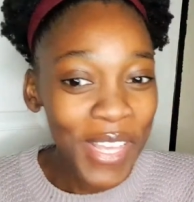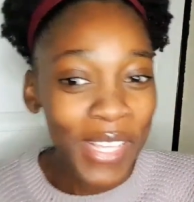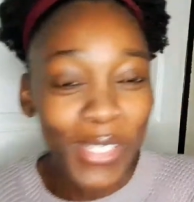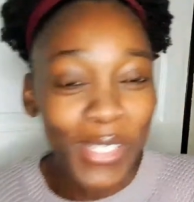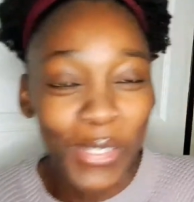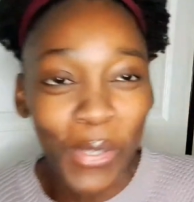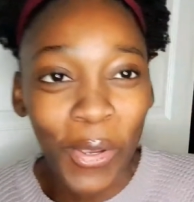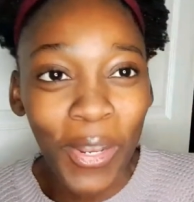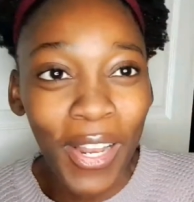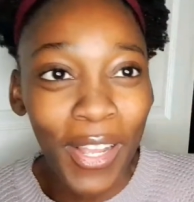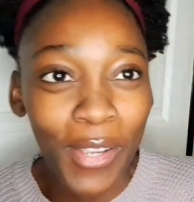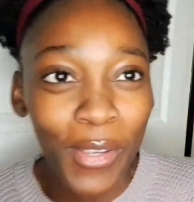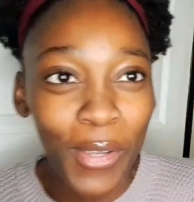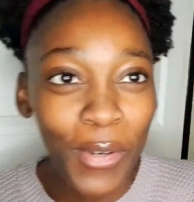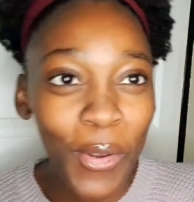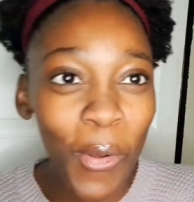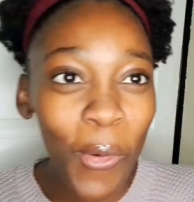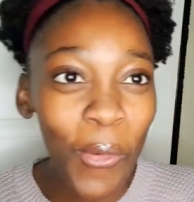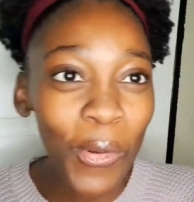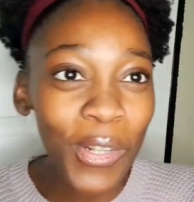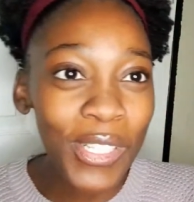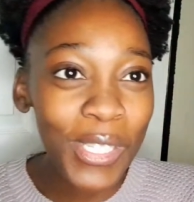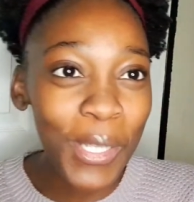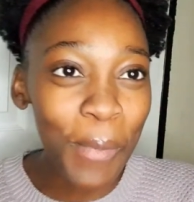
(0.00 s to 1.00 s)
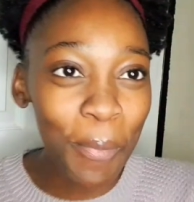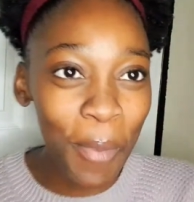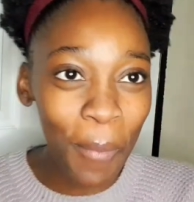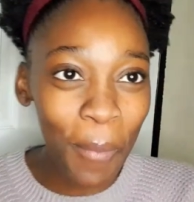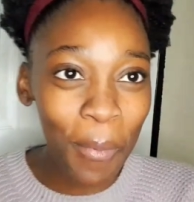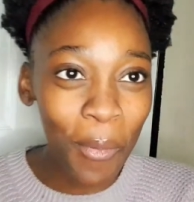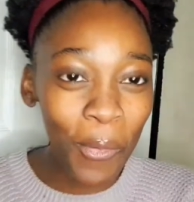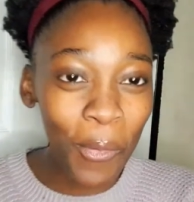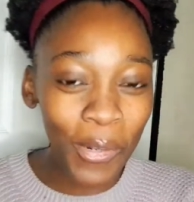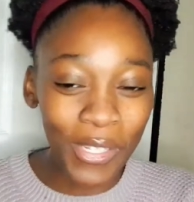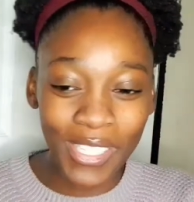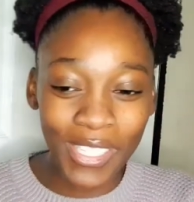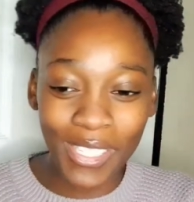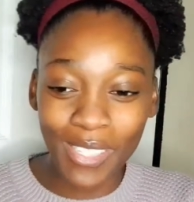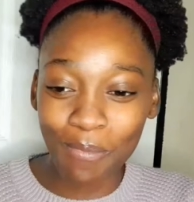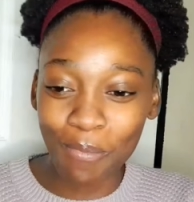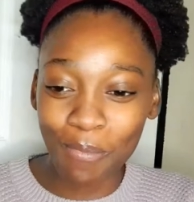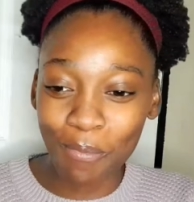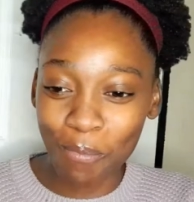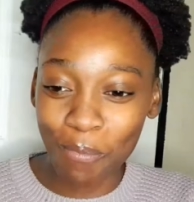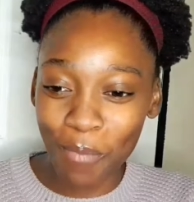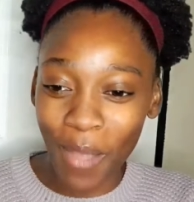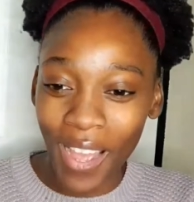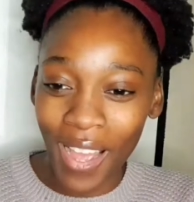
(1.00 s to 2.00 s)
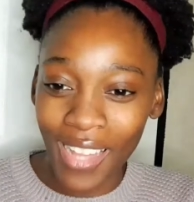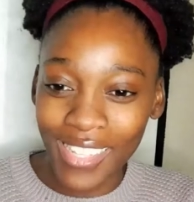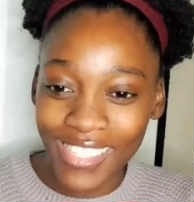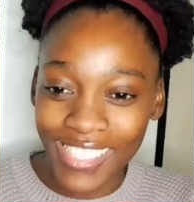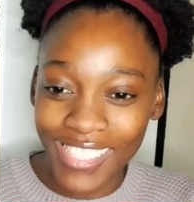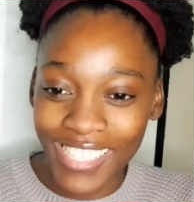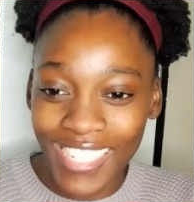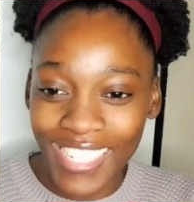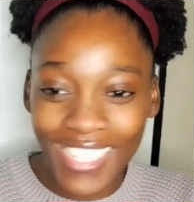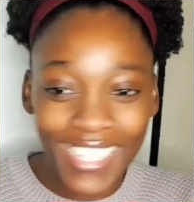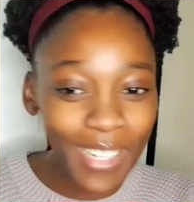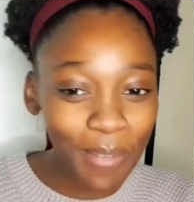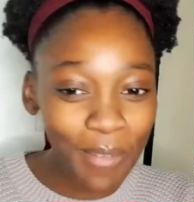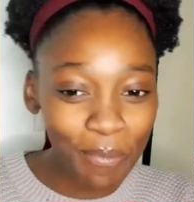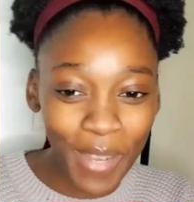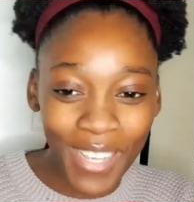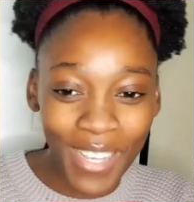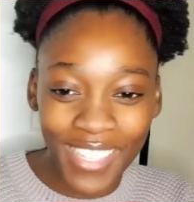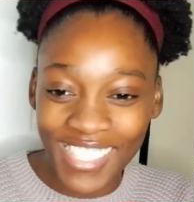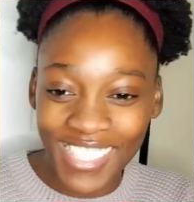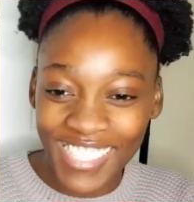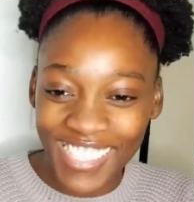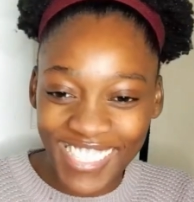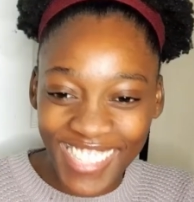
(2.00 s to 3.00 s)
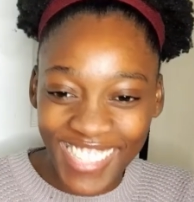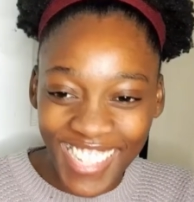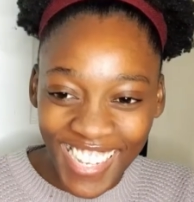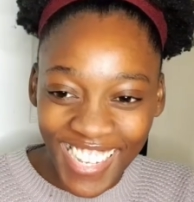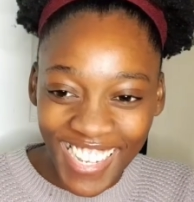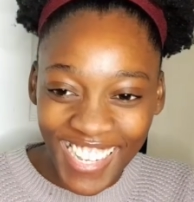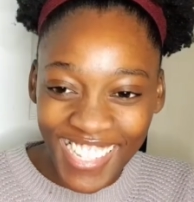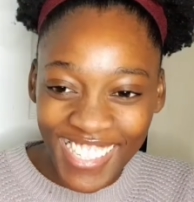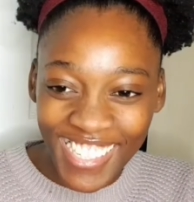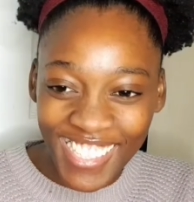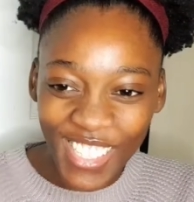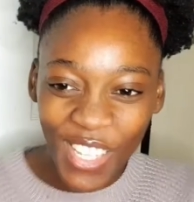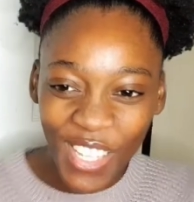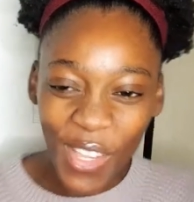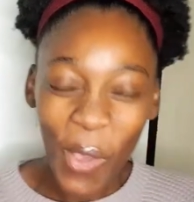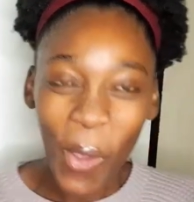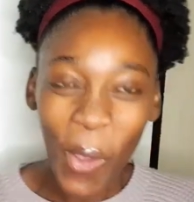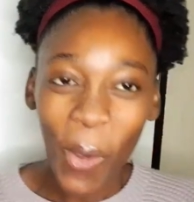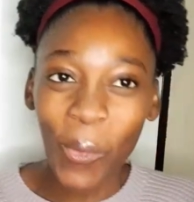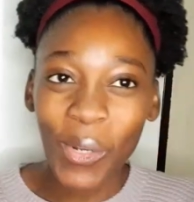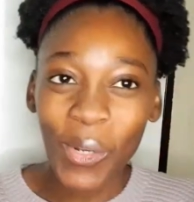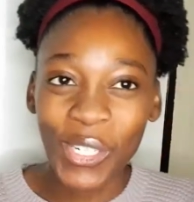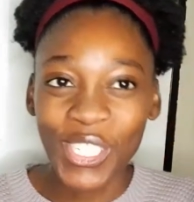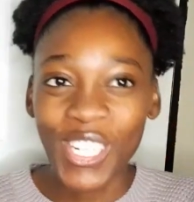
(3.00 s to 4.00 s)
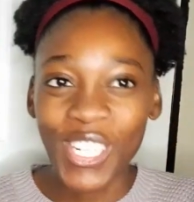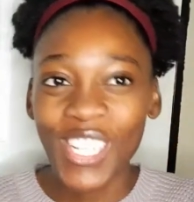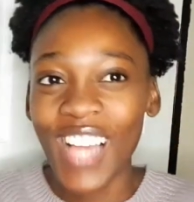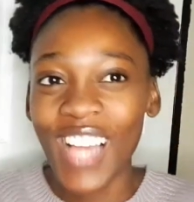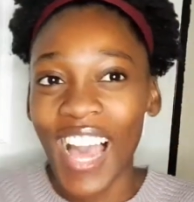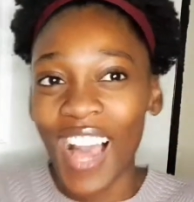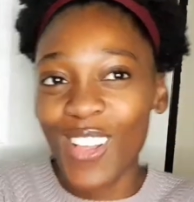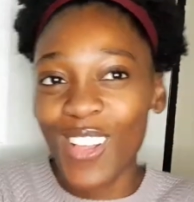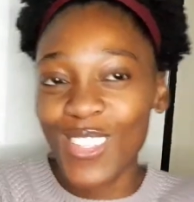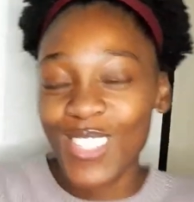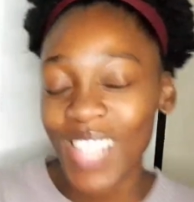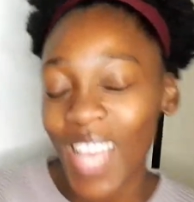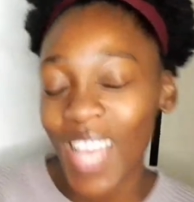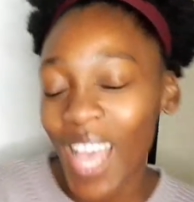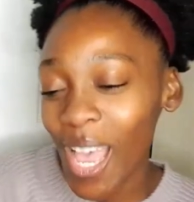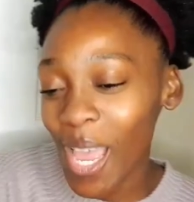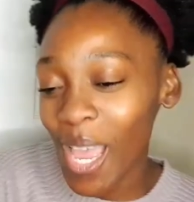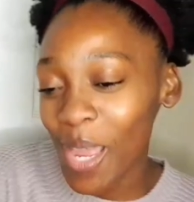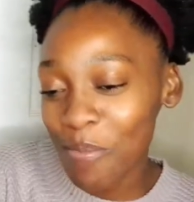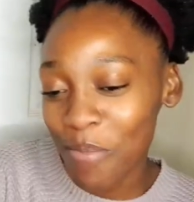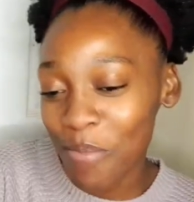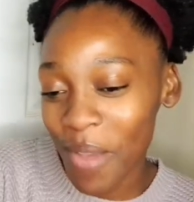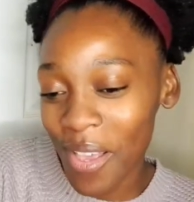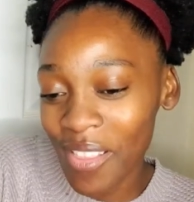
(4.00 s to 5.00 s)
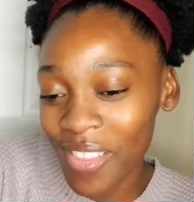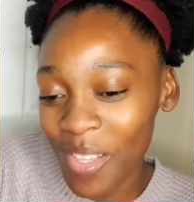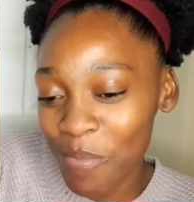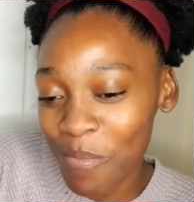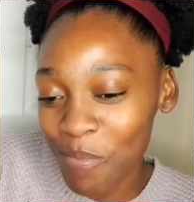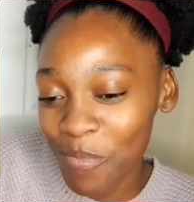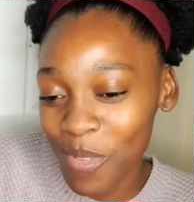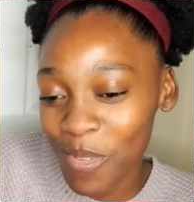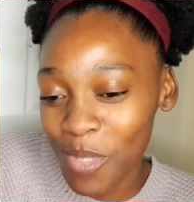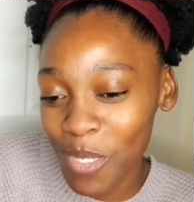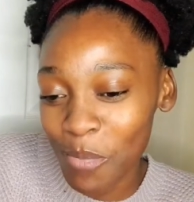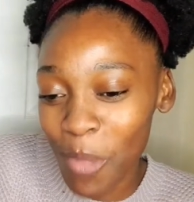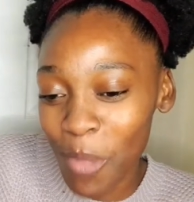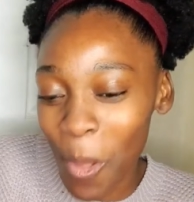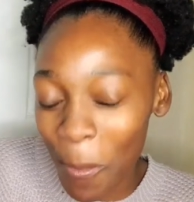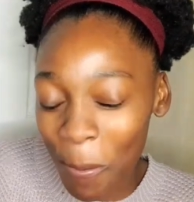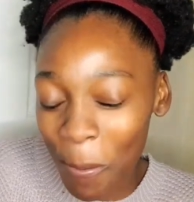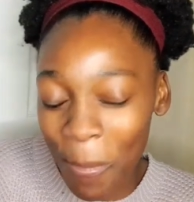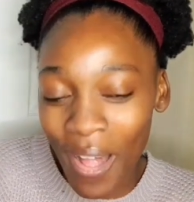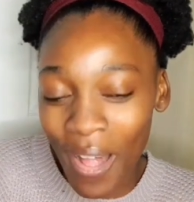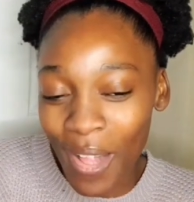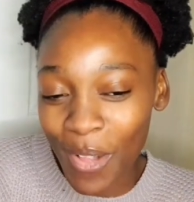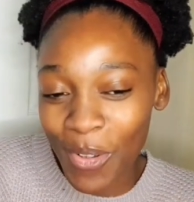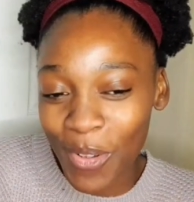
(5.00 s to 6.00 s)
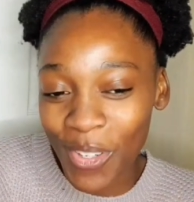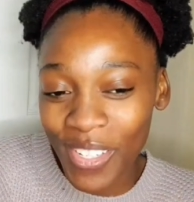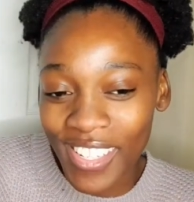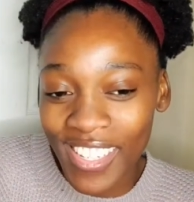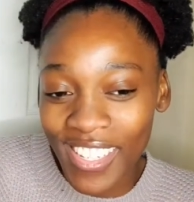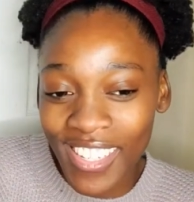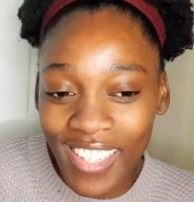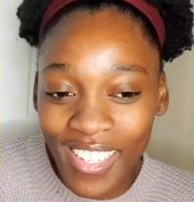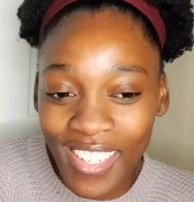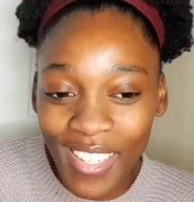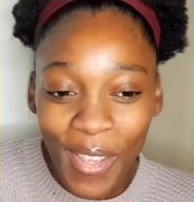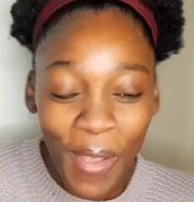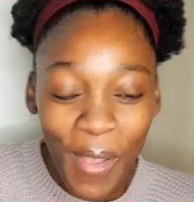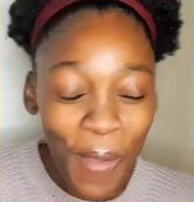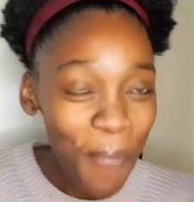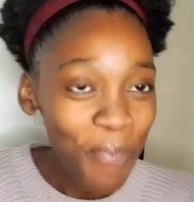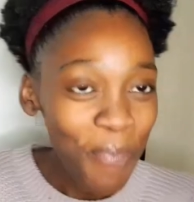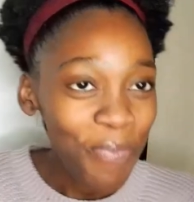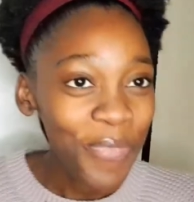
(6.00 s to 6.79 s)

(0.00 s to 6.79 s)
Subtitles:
So, you know what? People would drink by the stairs, would chill outside by that small balcony.